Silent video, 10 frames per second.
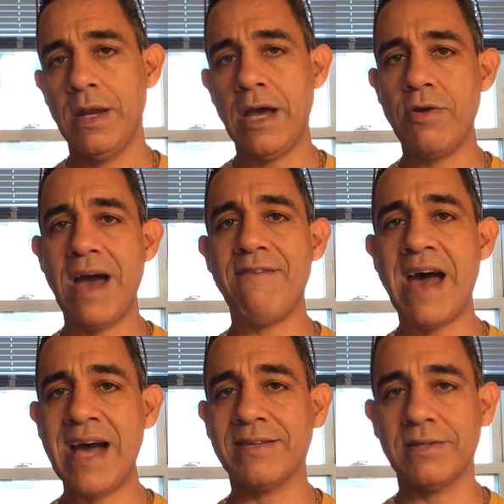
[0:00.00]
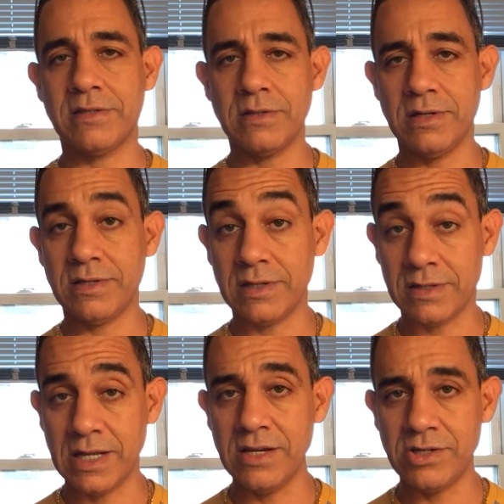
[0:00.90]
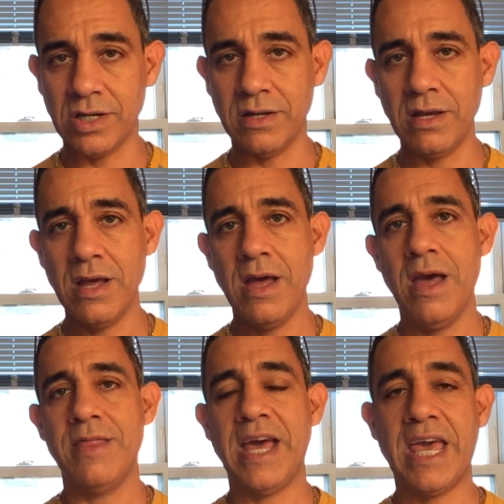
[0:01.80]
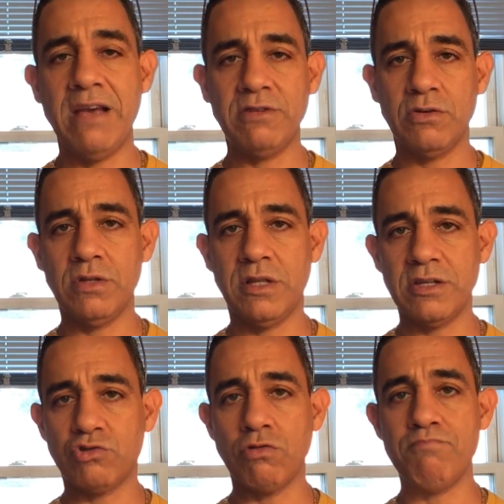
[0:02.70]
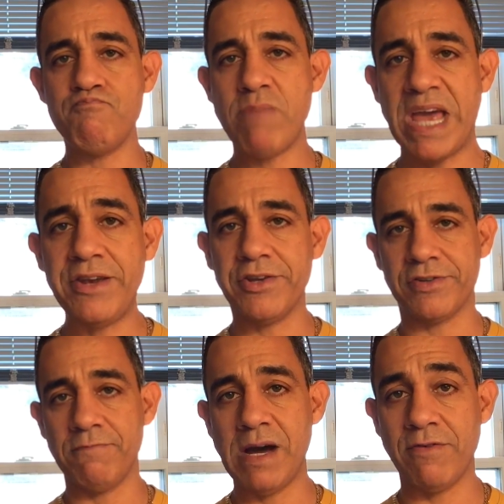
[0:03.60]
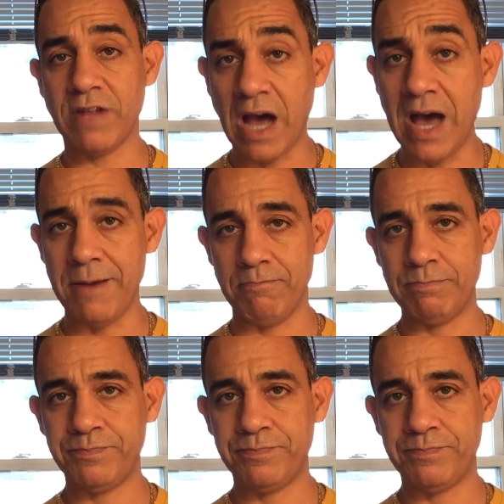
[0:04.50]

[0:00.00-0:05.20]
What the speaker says: Now you have access to this distinction that gives you this tremendous amount of time.